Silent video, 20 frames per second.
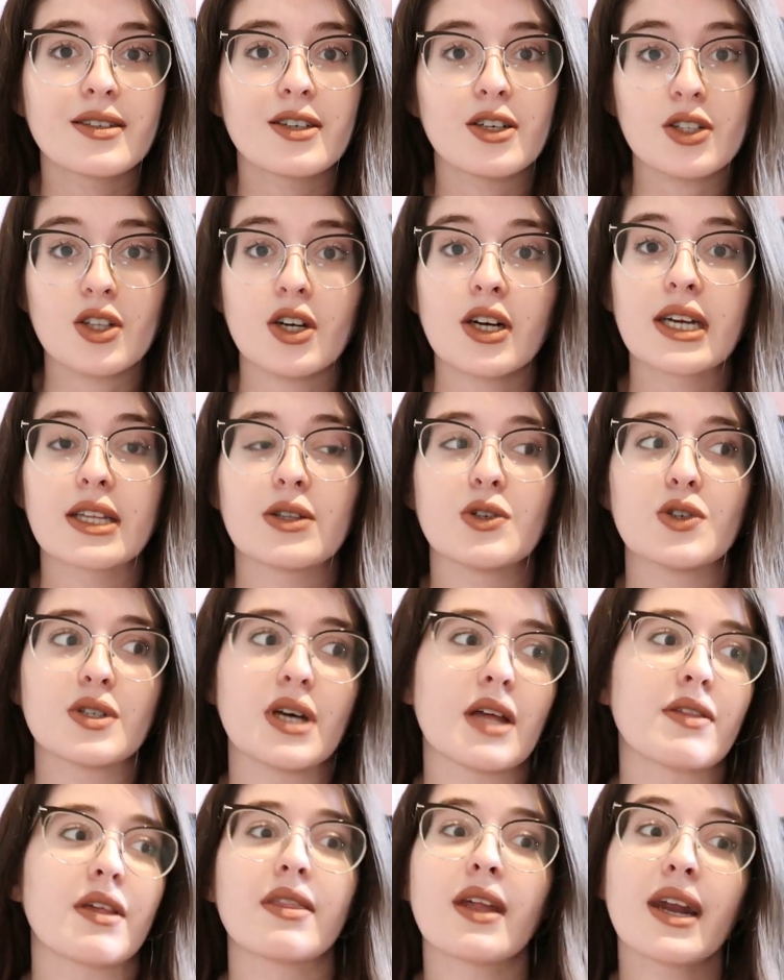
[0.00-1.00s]
to look and there's
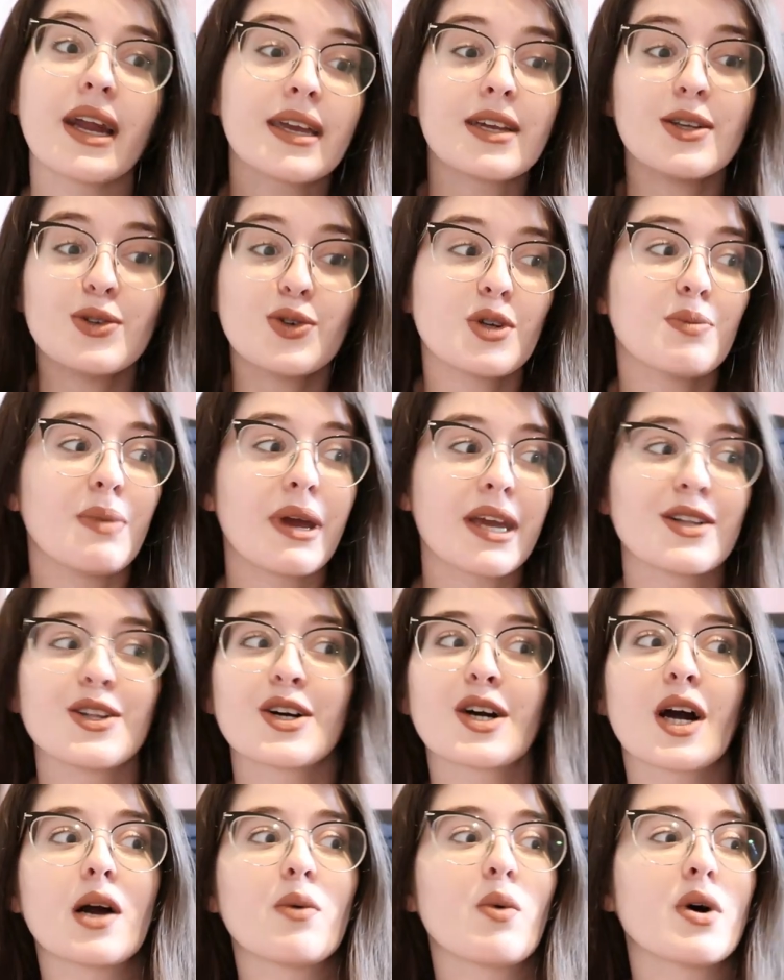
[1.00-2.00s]
nothing that I can do to make it
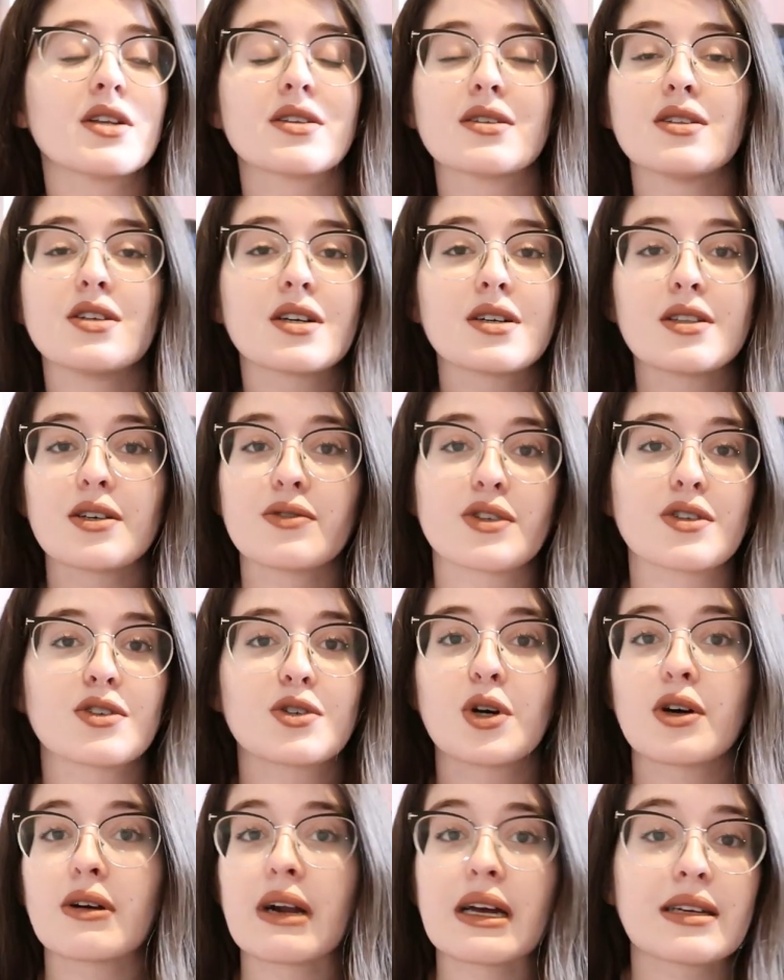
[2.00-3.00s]
look how I want it to look on the
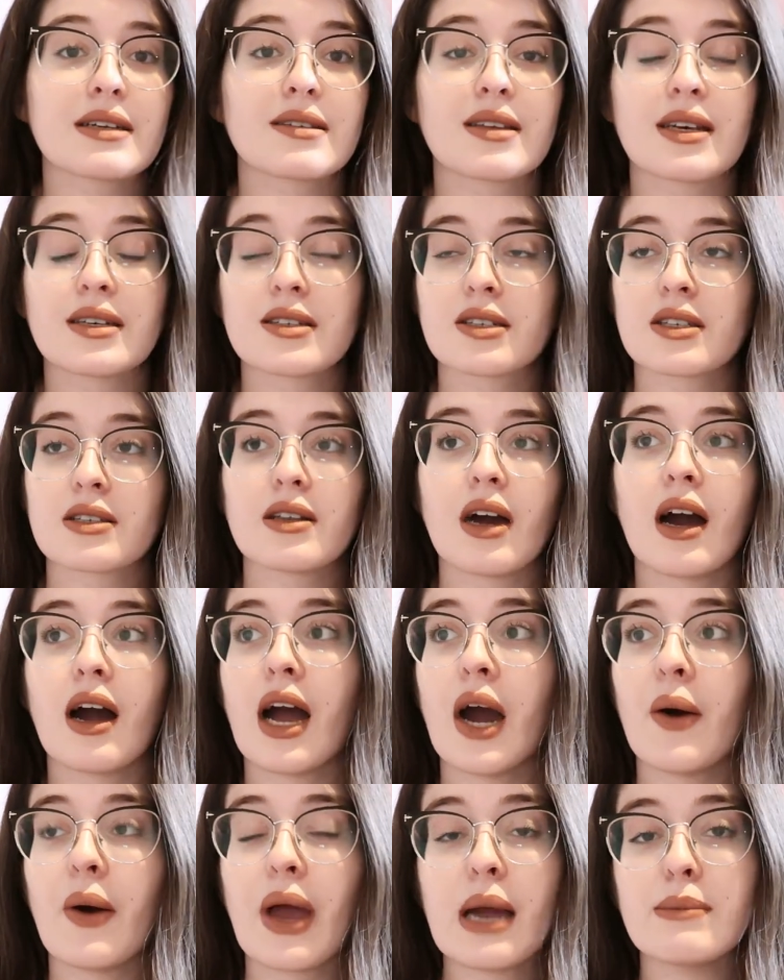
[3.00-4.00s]
first go around because that's just not
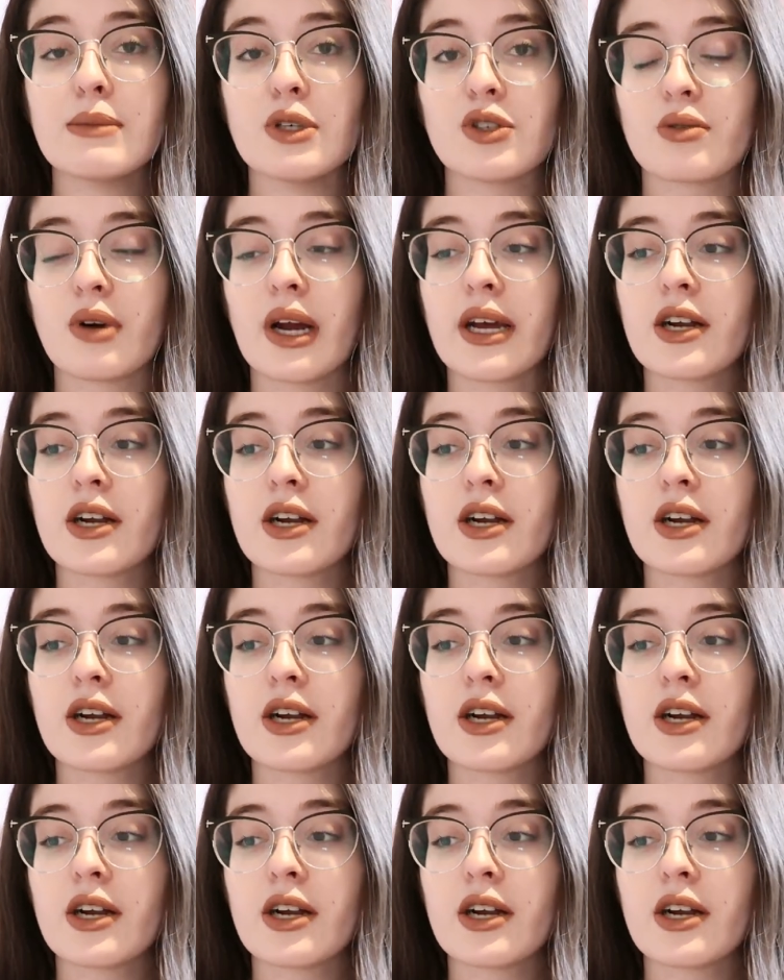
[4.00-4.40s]
how I am as a